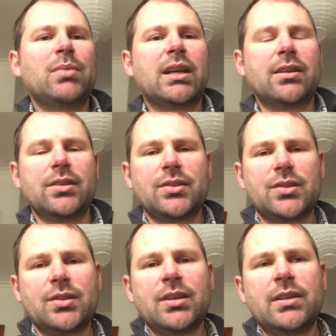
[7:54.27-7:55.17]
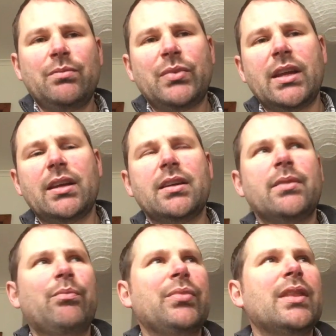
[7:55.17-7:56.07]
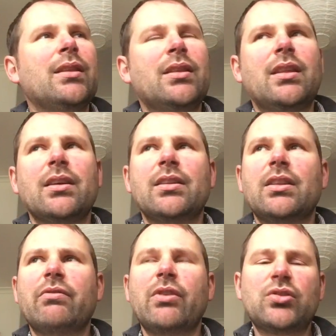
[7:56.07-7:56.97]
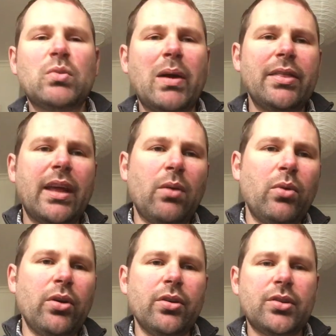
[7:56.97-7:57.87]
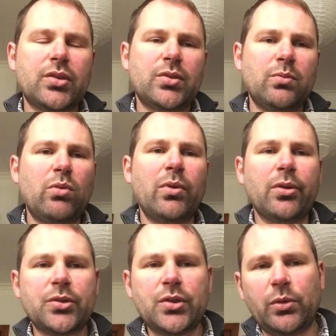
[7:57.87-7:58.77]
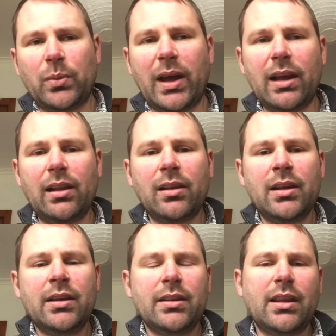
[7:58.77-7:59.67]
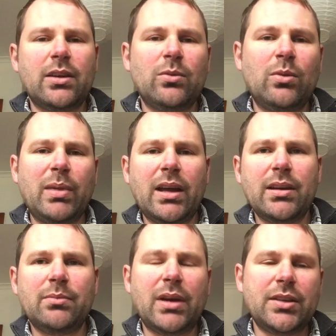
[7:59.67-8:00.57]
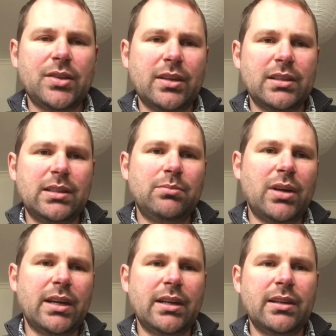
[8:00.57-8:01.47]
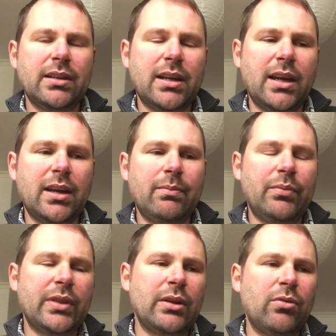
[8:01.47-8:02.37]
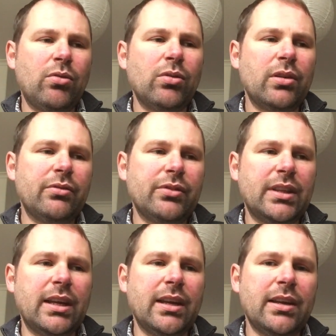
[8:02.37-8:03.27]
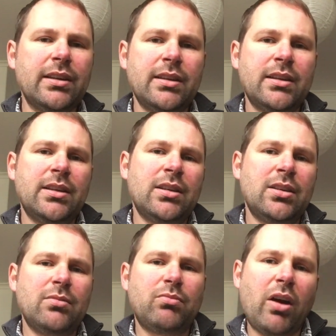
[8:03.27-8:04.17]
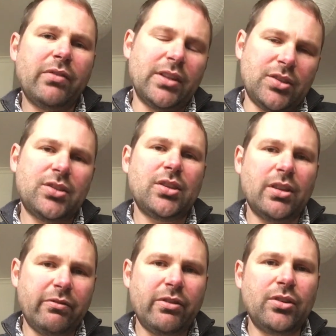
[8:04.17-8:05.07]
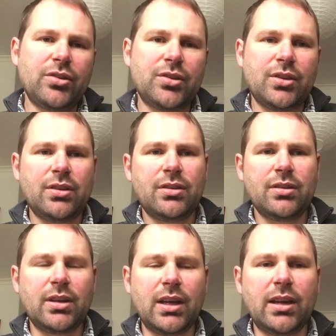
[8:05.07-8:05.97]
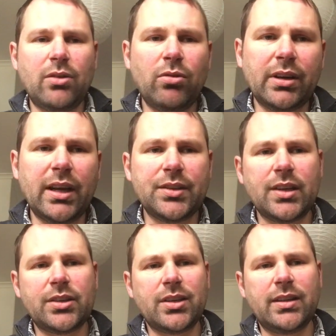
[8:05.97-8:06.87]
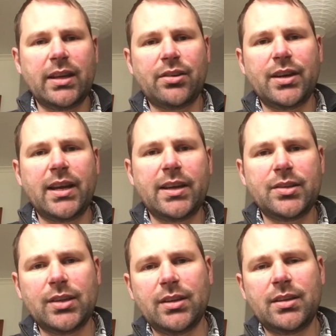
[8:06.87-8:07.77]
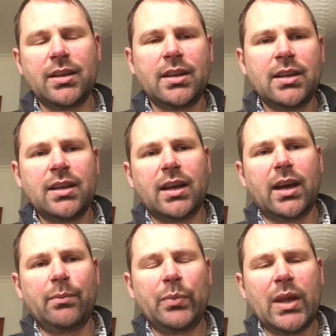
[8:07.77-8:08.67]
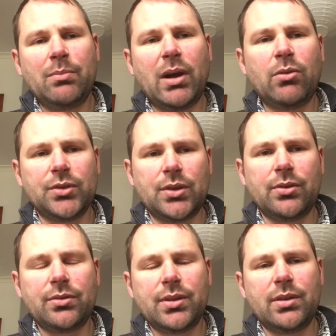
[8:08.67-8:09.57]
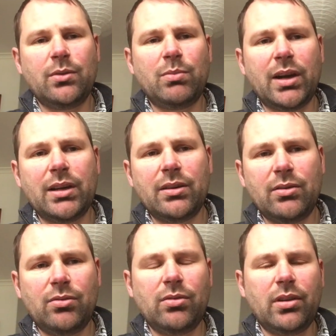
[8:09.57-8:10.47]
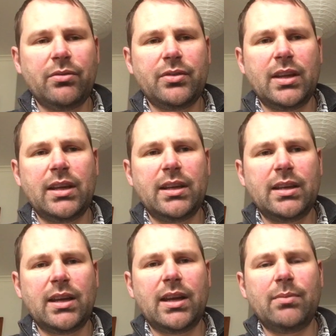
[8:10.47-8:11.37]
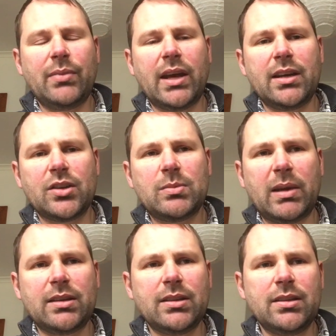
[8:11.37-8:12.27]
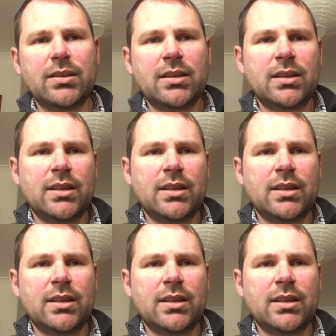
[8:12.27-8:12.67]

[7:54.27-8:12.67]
because the first one that works will work so well that be able to basically bring all of the profits to the first organization that creates it. But also, it will bring all of the unexpected,